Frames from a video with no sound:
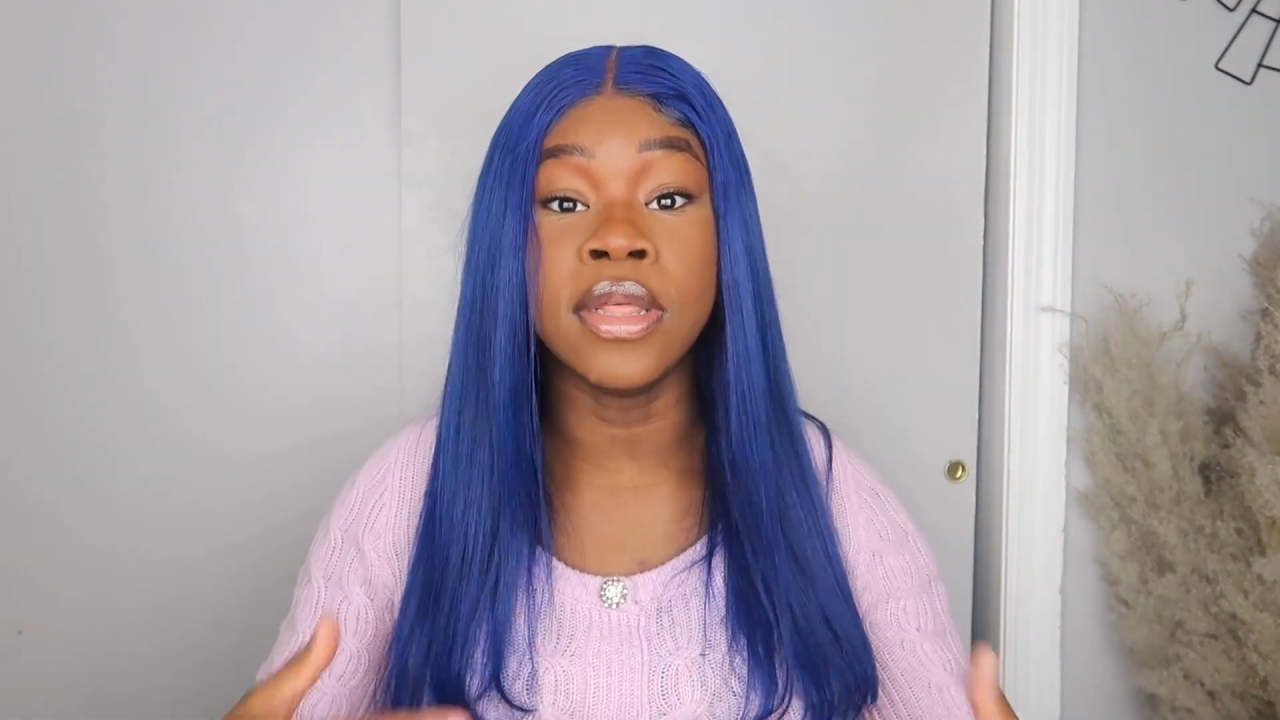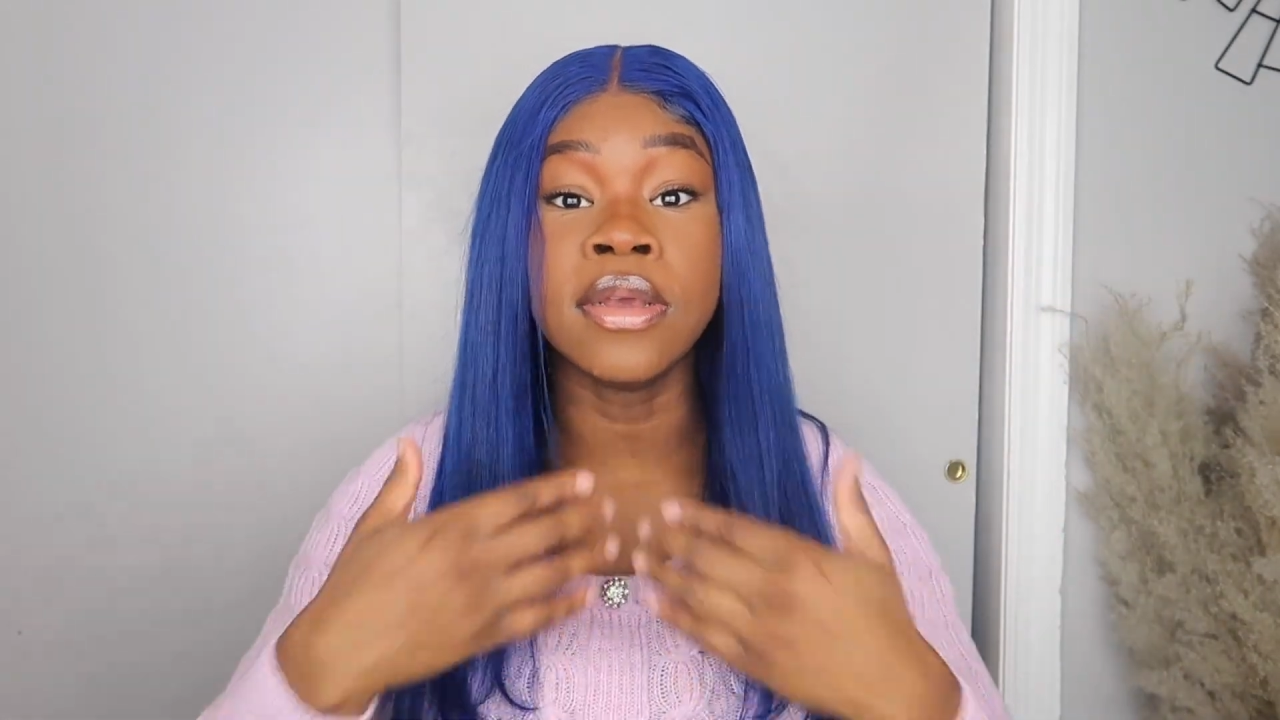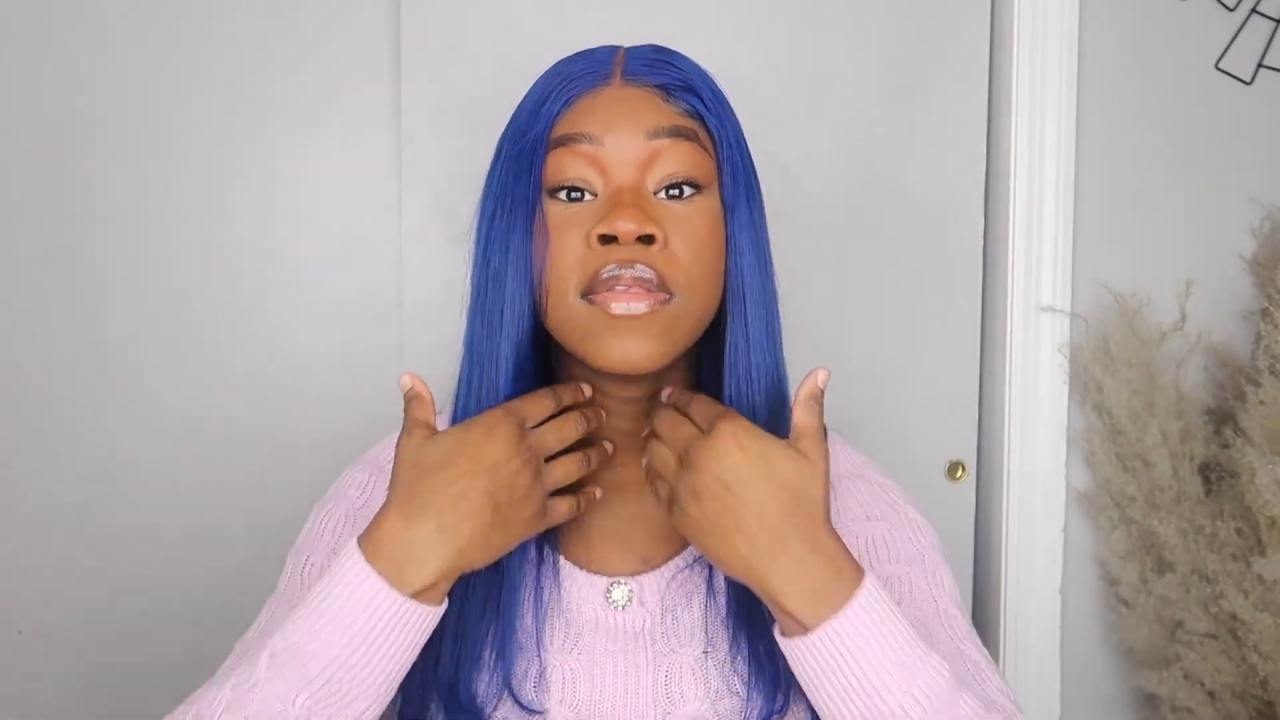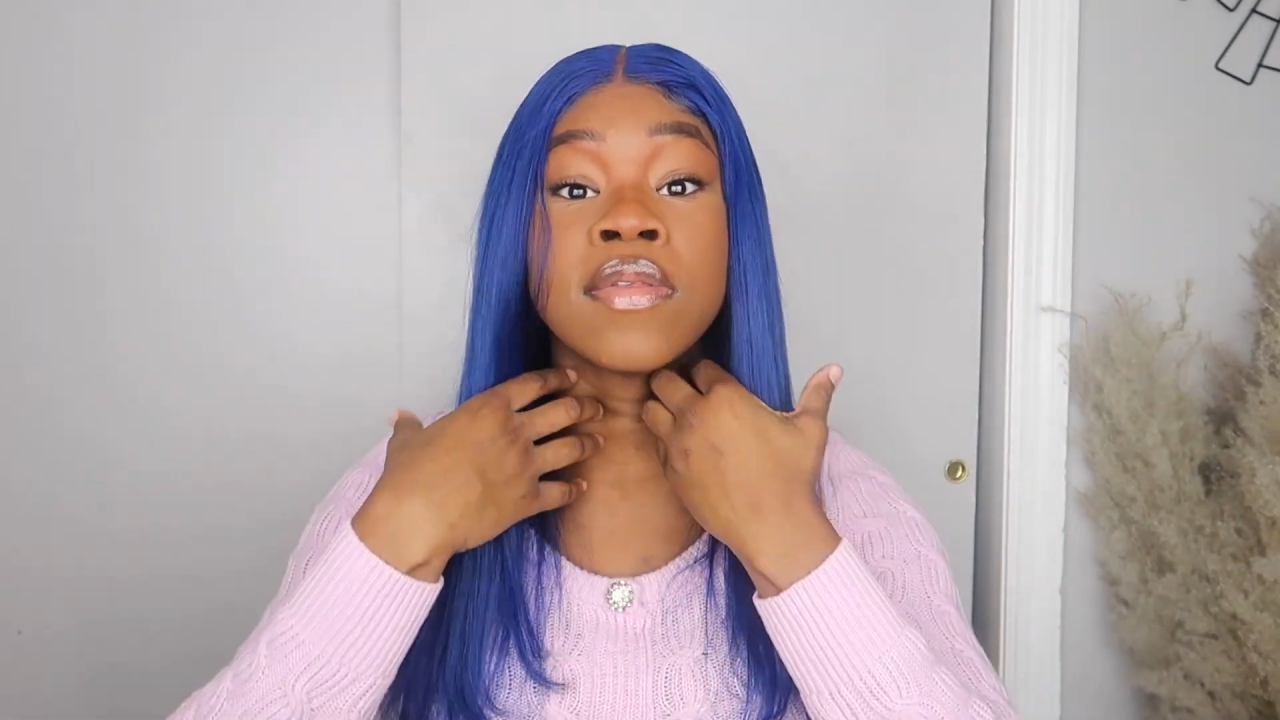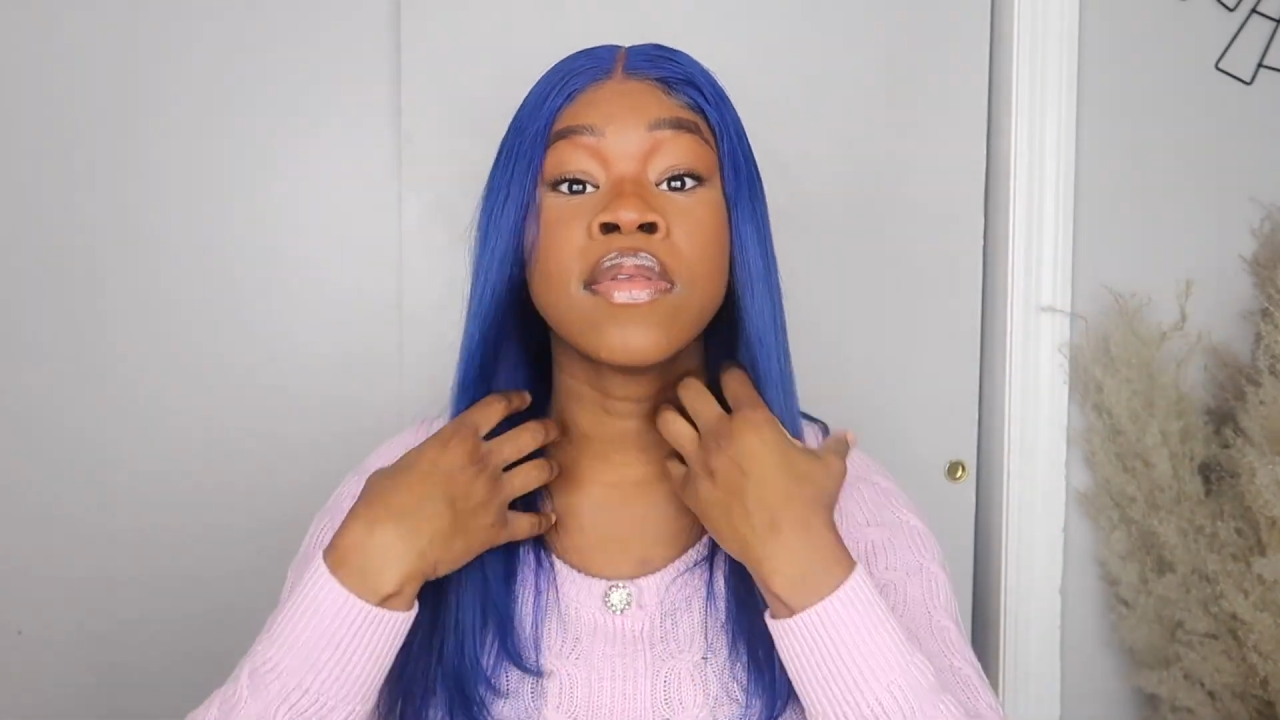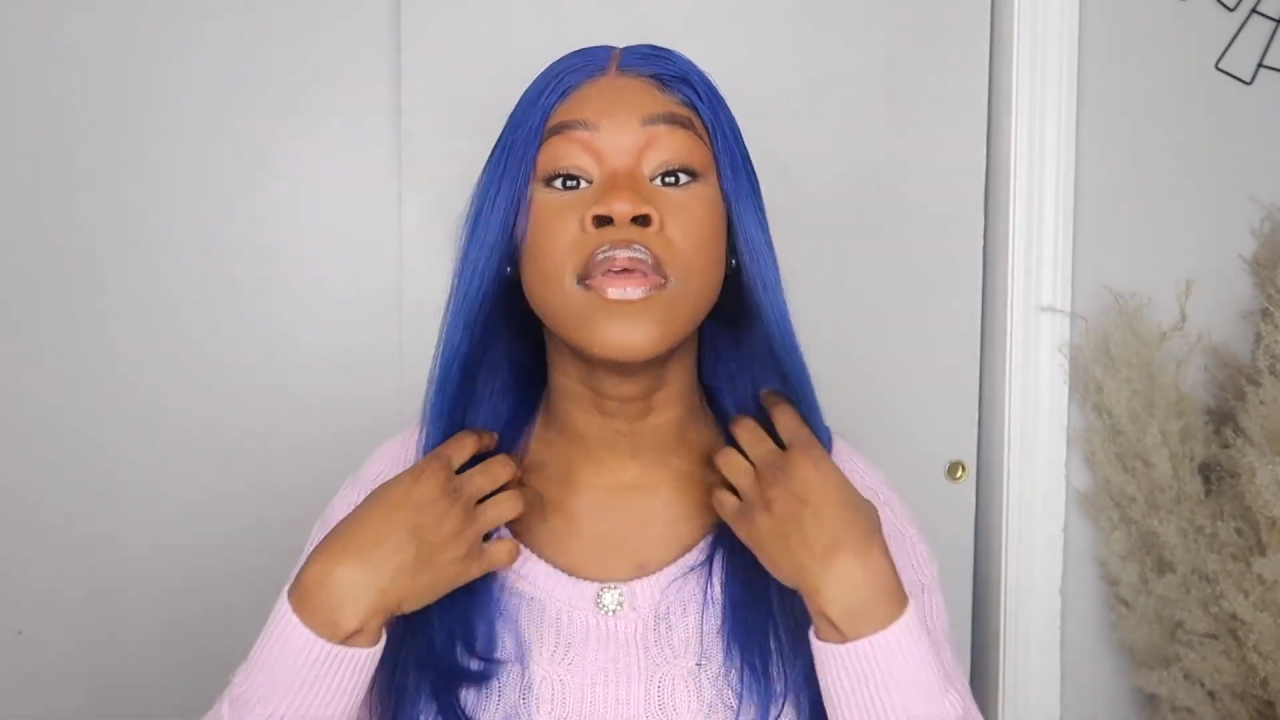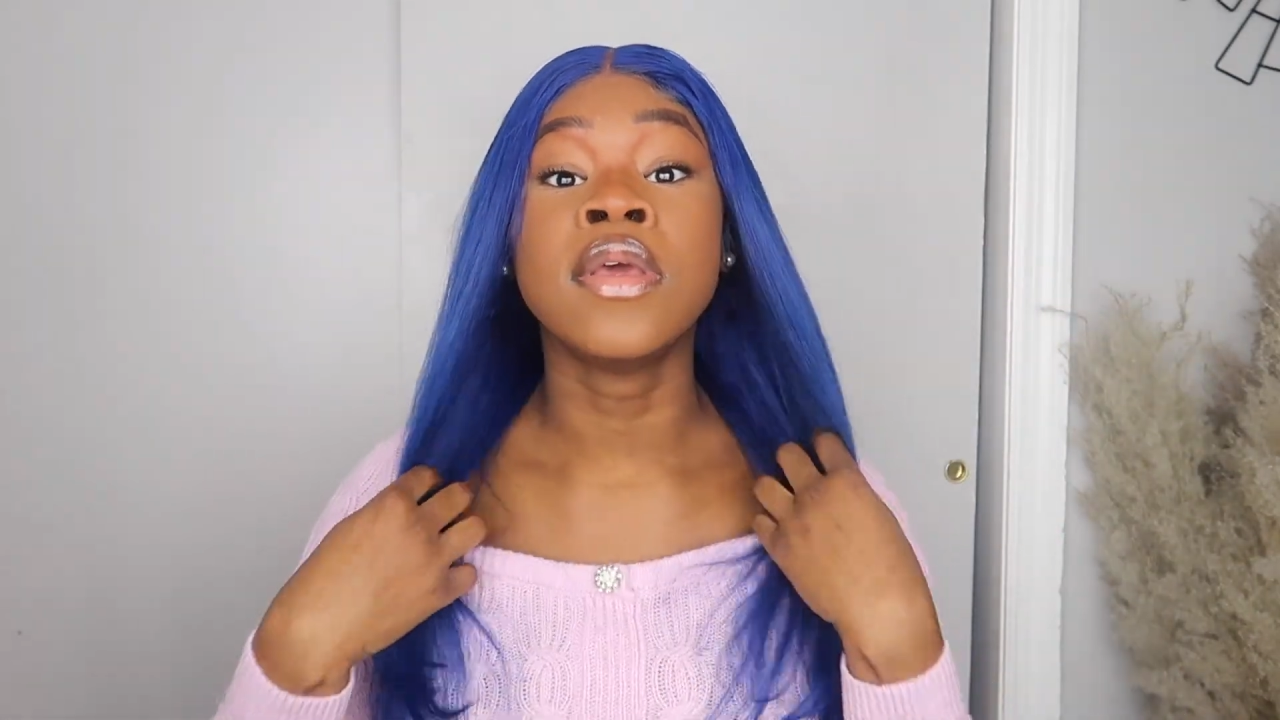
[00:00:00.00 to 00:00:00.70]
looks,